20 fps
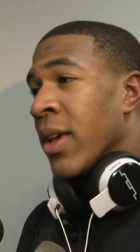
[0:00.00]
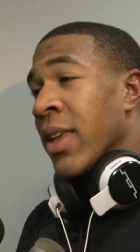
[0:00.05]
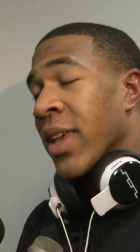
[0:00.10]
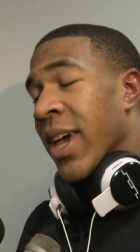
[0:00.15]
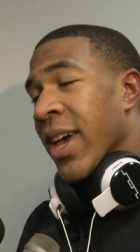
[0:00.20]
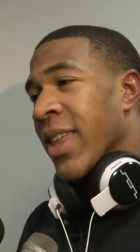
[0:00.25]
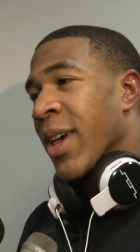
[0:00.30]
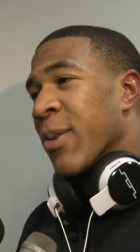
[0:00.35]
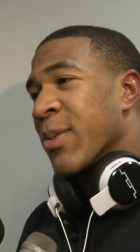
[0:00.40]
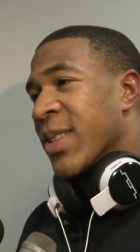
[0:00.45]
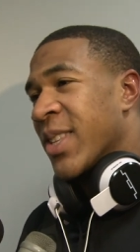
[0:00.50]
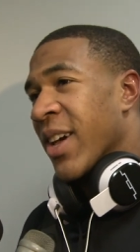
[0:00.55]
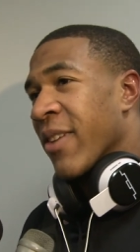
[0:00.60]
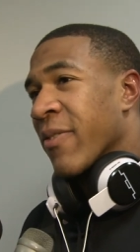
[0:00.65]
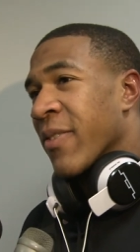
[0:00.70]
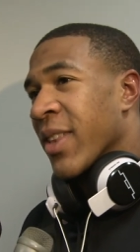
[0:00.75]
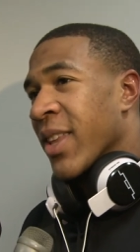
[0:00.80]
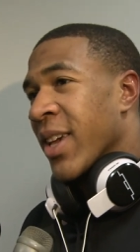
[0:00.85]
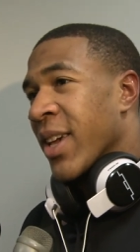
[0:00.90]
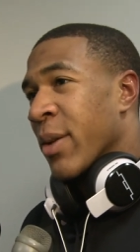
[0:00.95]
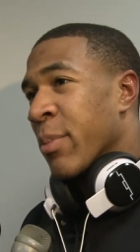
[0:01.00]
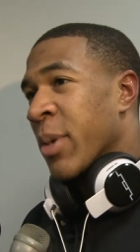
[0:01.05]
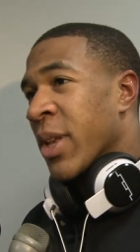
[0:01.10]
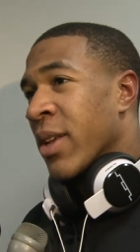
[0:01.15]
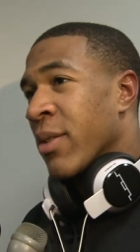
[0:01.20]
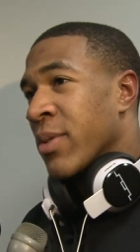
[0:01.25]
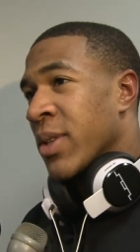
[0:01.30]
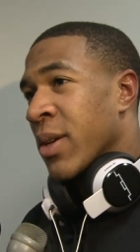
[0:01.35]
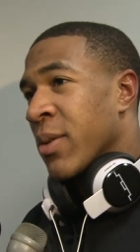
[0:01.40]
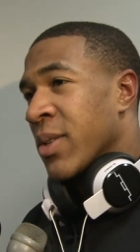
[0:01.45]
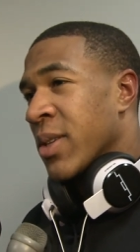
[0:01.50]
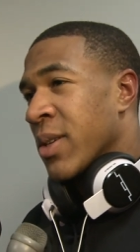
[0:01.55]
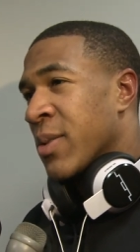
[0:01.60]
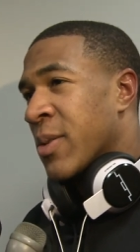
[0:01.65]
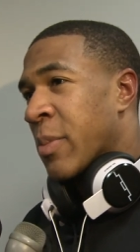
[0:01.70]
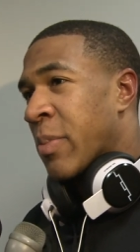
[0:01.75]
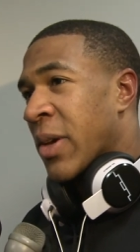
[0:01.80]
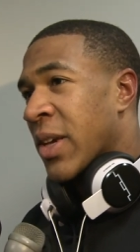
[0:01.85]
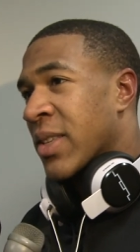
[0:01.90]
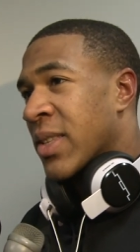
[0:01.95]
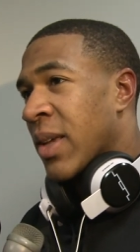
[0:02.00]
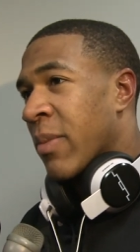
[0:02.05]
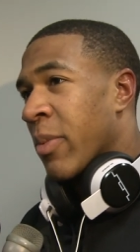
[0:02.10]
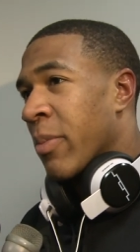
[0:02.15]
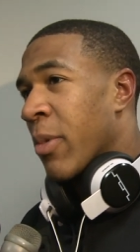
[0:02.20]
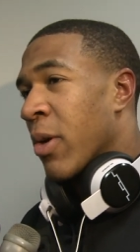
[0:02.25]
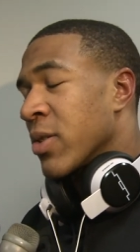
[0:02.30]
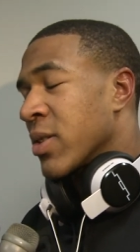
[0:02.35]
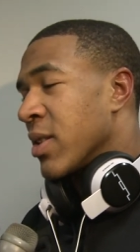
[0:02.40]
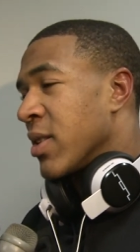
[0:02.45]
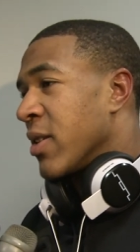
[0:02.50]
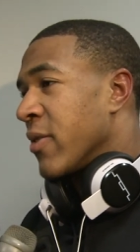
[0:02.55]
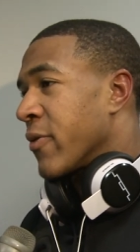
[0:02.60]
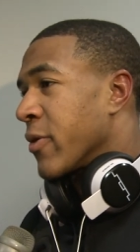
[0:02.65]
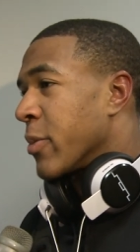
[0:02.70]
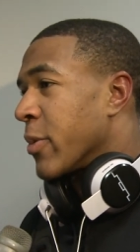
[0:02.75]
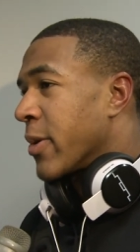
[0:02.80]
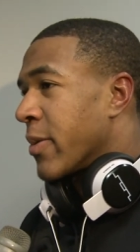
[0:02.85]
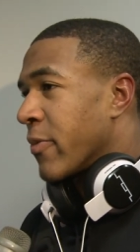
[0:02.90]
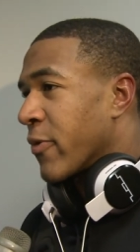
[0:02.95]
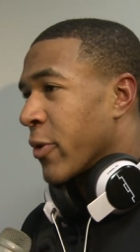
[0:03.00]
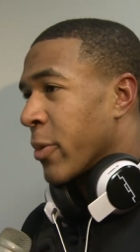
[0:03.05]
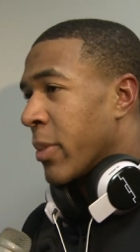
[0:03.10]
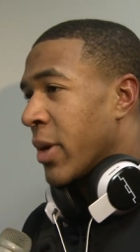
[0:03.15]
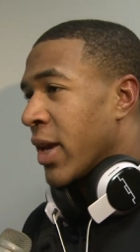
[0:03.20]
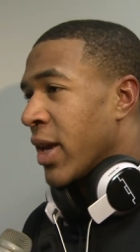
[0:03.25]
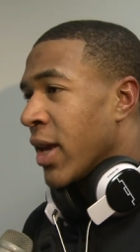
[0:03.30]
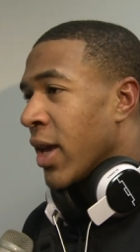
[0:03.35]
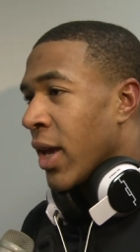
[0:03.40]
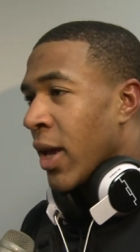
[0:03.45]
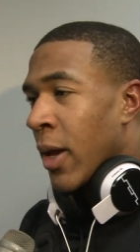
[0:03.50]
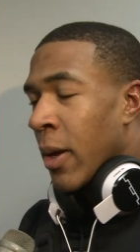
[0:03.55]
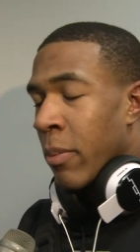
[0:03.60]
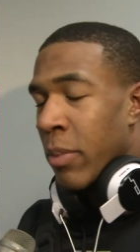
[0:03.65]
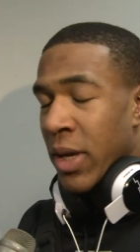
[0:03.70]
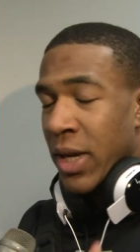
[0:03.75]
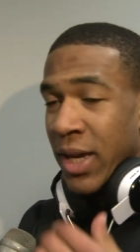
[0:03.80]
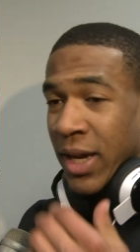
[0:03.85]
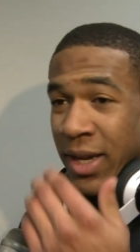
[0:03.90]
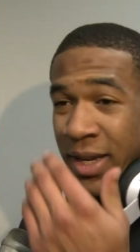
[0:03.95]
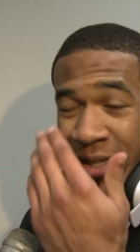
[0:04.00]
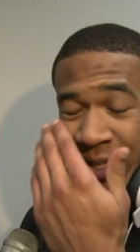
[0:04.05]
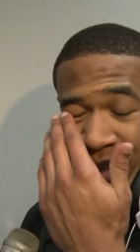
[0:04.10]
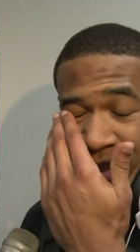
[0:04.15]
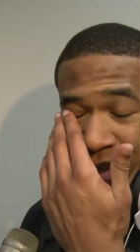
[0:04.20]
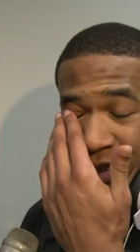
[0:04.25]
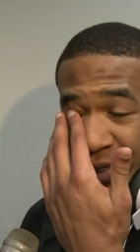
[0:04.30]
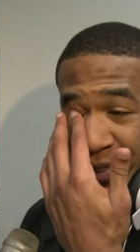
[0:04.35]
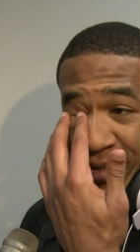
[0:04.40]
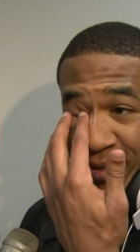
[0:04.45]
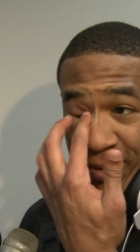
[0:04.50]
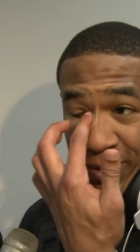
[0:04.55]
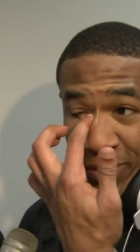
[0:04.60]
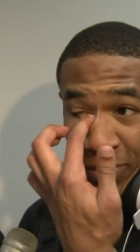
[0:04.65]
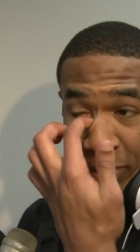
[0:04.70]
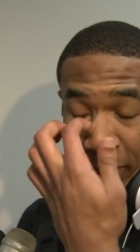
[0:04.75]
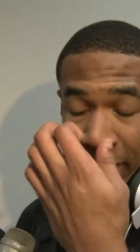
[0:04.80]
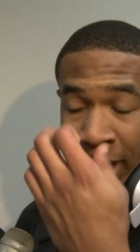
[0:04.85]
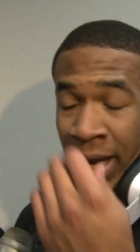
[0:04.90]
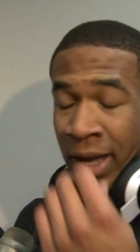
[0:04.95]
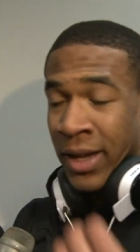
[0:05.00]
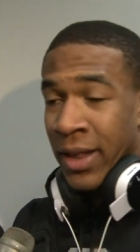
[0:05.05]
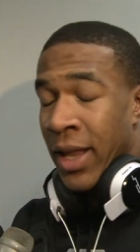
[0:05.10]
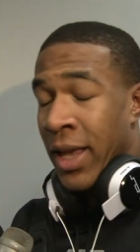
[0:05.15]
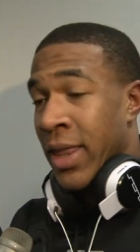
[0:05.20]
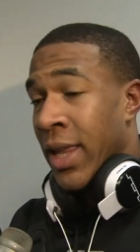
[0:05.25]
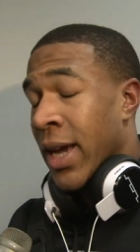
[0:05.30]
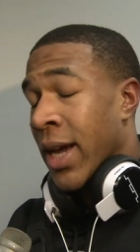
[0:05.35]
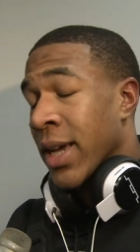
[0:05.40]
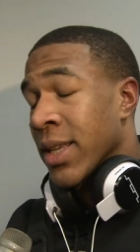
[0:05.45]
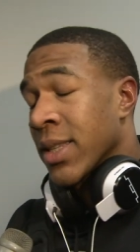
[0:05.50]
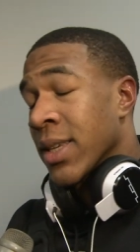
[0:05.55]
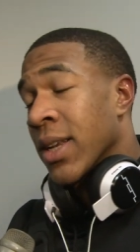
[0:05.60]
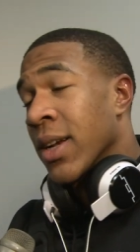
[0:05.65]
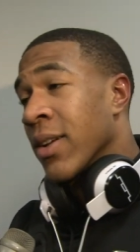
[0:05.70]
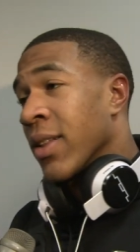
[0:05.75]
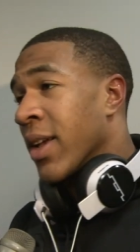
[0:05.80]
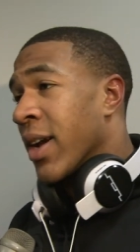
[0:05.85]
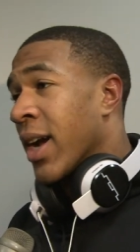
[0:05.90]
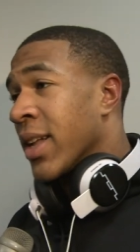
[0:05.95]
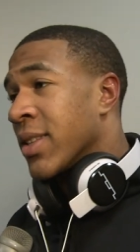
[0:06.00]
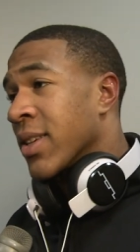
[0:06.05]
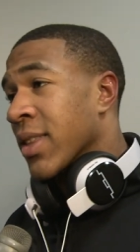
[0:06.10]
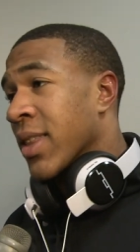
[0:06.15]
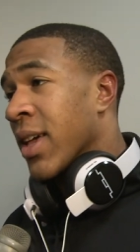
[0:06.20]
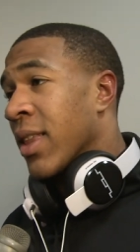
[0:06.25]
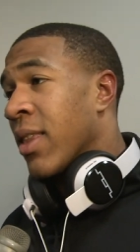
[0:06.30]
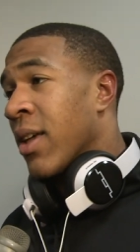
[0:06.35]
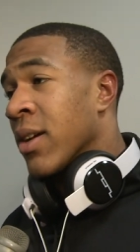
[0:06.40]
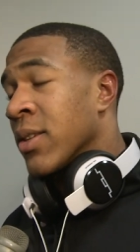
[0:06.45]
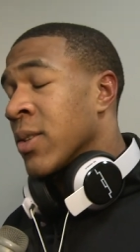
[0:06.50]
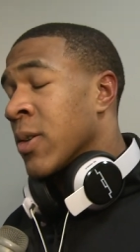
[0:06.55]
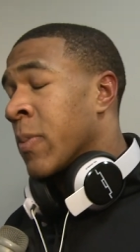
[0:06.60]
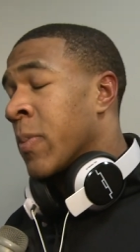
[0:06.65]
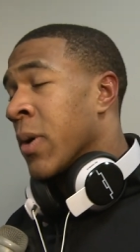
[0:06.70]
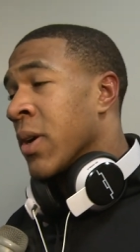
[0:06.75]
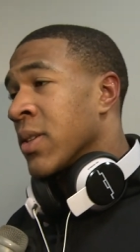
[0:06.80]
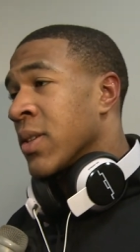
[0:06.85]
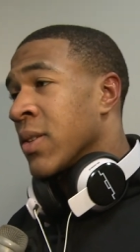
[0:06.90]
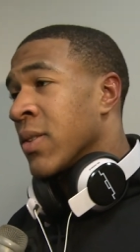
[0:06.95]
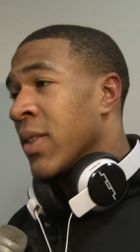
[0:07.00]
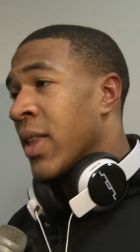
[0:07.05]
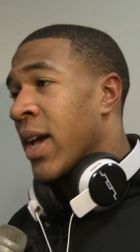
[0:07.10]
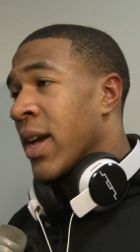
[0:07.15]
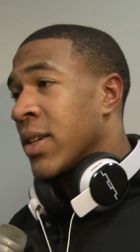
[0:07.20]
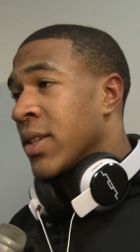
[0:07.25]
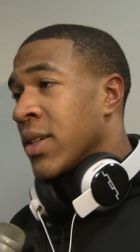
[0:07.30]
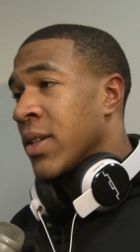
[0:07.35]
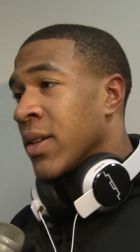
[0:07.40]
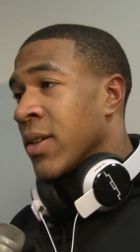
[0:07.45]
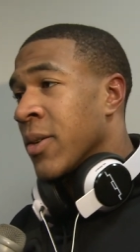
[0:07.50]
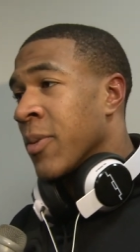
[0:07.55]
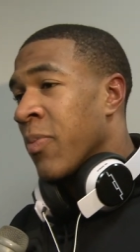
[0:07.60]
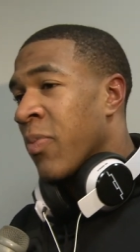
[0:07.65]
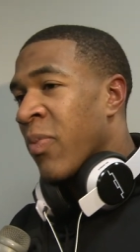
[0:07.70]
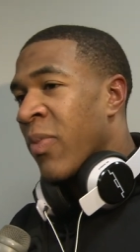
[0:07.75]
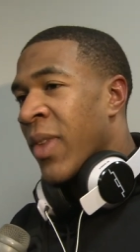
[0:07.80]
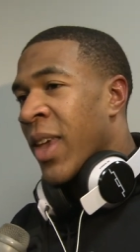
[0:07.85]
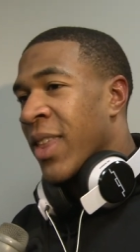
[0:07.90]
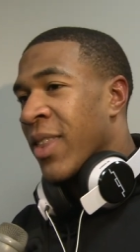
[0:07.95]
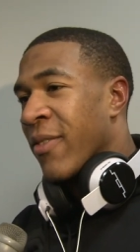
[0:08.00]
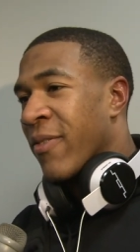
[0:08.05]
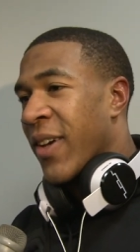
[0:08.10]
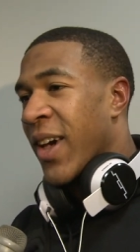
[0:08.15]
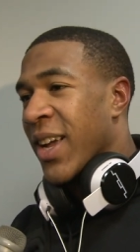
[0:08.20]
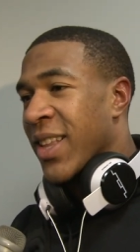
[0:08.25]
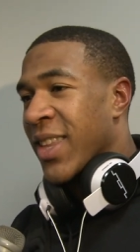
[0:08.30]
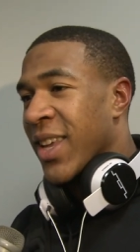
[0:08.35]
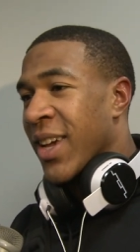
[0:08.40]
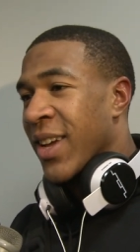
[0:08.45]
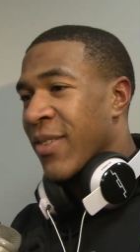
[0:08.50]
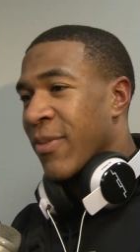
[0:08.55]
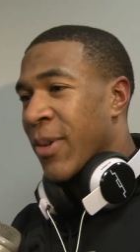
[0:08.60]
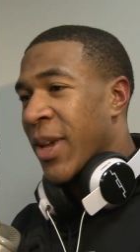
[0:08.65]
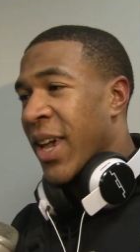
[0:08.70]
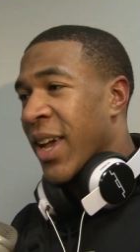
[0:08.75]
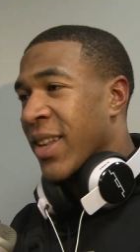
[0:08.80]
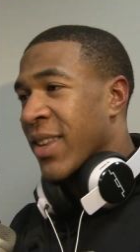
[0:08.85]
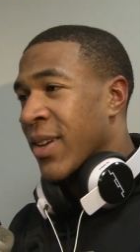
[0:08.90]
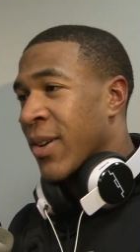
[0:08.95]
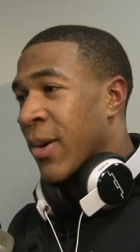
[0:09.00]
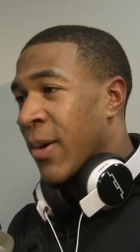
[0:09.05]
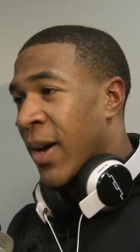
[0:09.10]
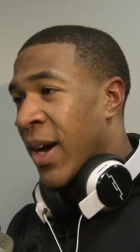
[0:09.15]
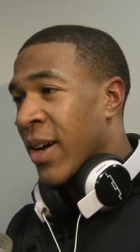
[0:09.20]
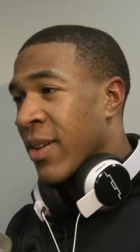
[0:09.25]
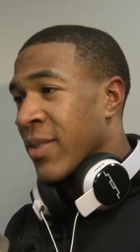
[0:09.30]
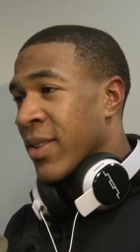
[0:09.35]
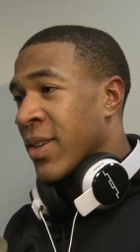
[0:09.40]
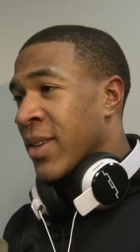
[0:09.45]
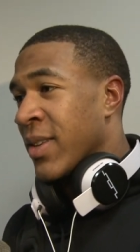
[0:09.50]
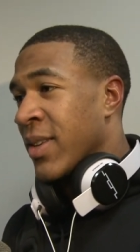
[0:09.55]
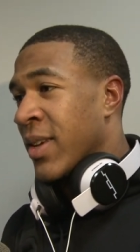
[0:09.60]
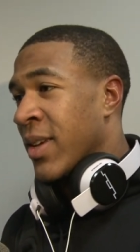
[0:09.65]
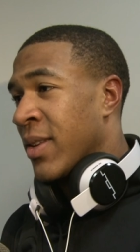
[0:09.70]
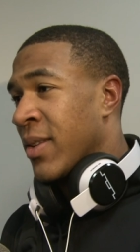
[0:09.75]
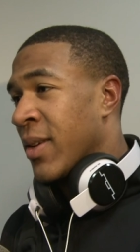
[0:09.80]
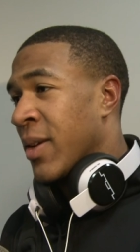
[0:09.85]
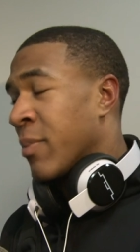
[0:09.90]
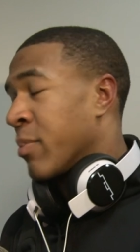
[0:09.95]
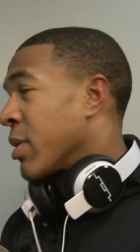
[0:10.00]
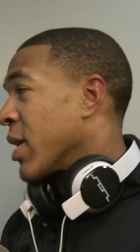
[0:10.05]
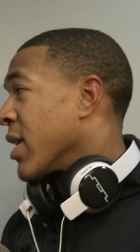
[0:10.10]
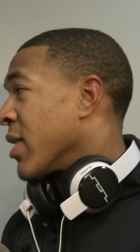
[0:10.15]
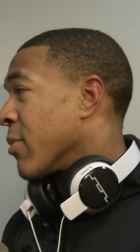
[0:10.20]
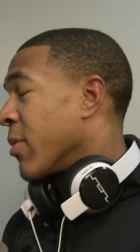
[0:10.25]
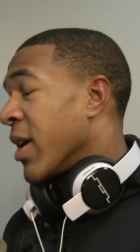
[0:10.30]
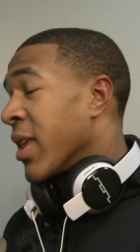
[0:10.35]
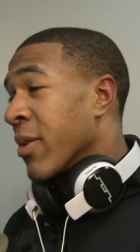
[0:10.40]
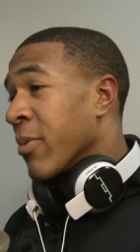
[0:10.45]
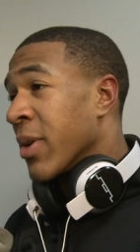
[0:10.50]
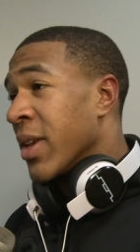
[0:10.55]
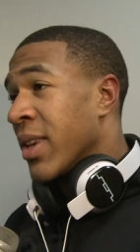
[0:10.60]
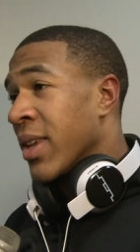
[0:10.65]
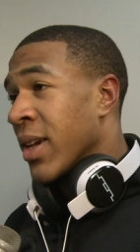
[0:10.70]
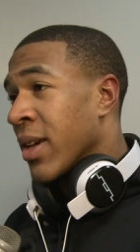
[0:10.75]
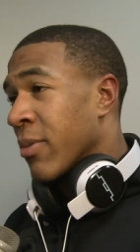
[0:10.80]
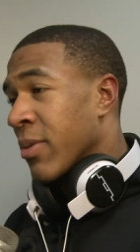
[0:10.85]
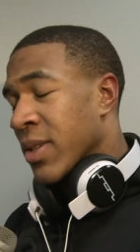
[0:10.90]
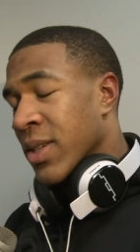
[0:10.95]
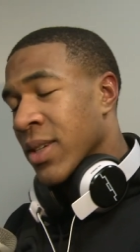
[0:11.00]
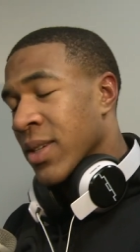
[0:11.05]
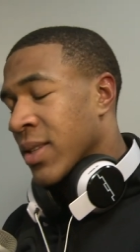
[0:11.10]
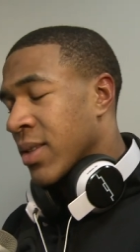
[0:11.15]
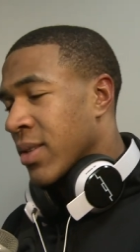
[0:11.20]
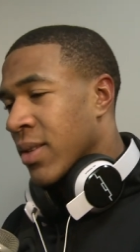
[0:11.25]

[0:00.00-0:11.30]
yeah, that was definitely. I mean, it was, it was, it was a big step emotionally for for me because I, like I said earlier, I took that loss so personal last year, and the fact that we had to go out and, and, and play the way that we did was just